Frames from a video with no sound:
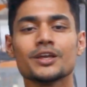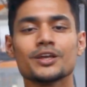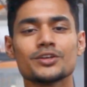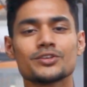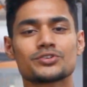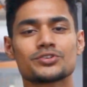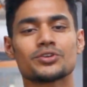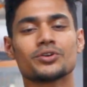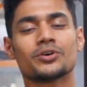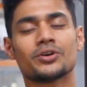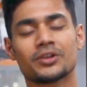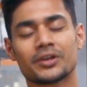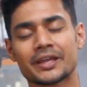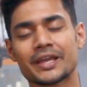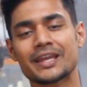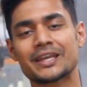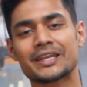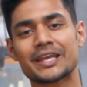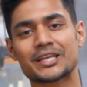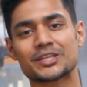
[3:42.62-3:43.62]
See you all
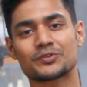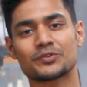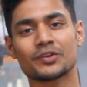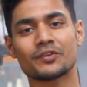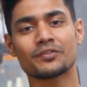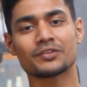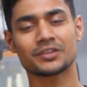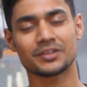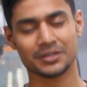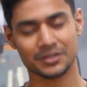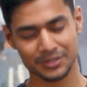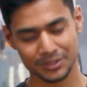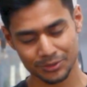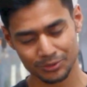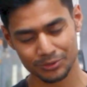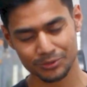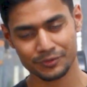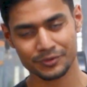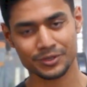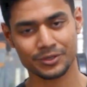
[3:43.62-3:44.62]
again next week with another
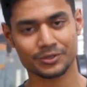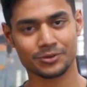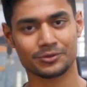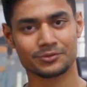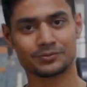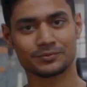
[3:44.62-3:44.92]
cool video.